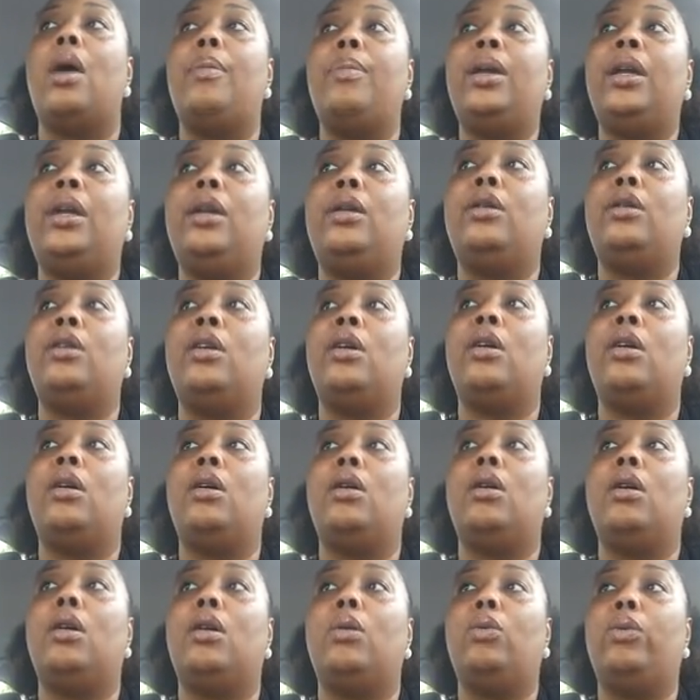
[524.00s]
I mean,
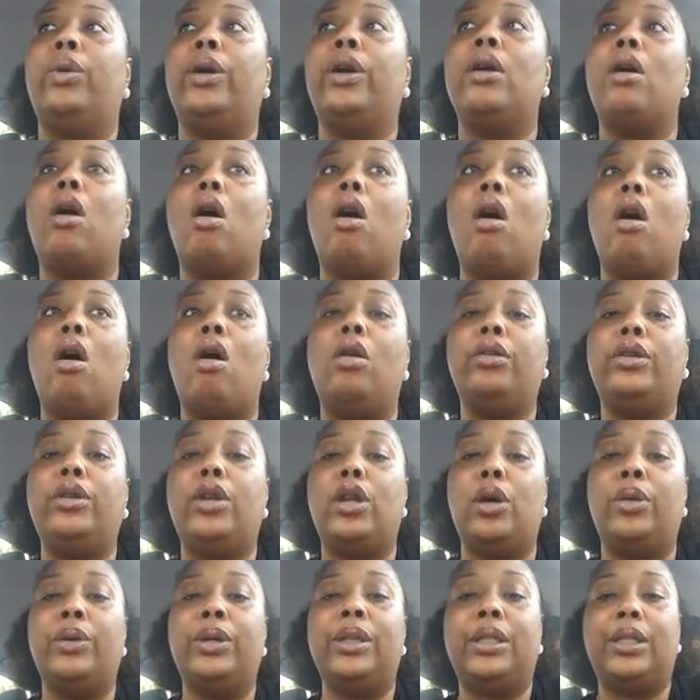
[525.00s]
we're all
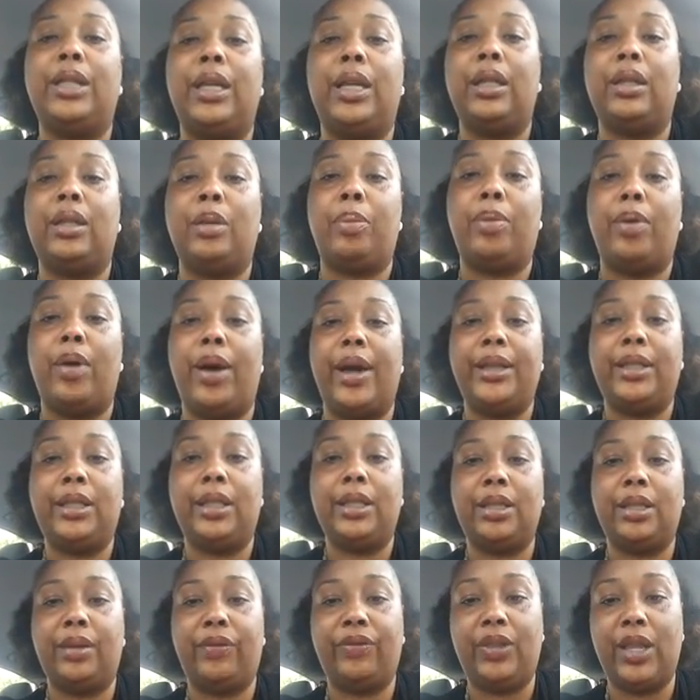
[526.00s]
noticing the
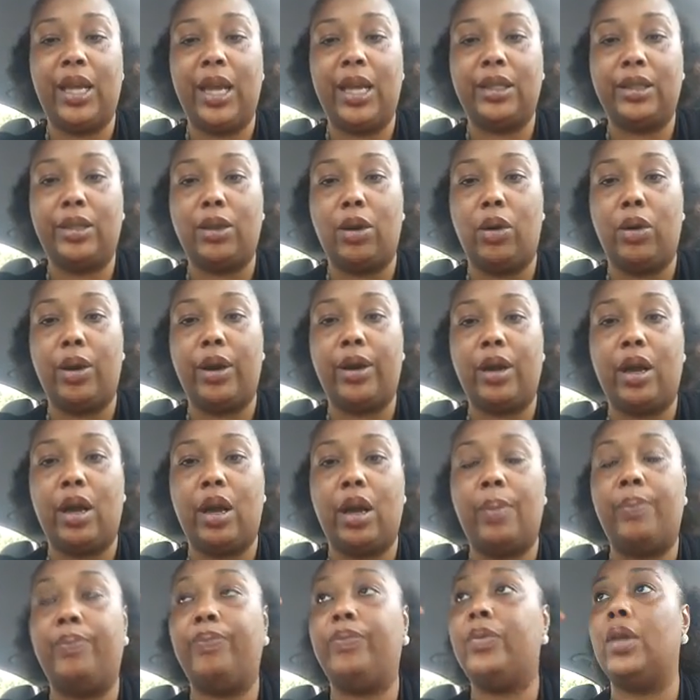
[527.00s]
prices of things going
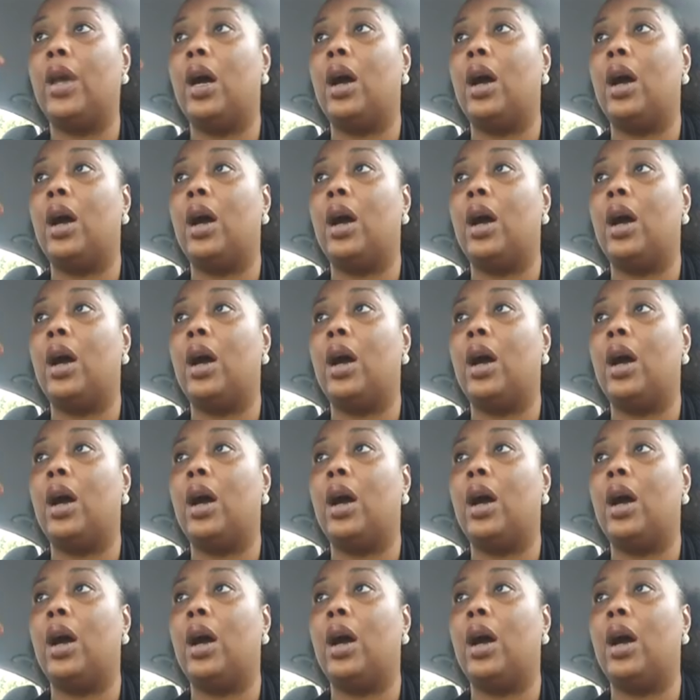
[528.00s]
up.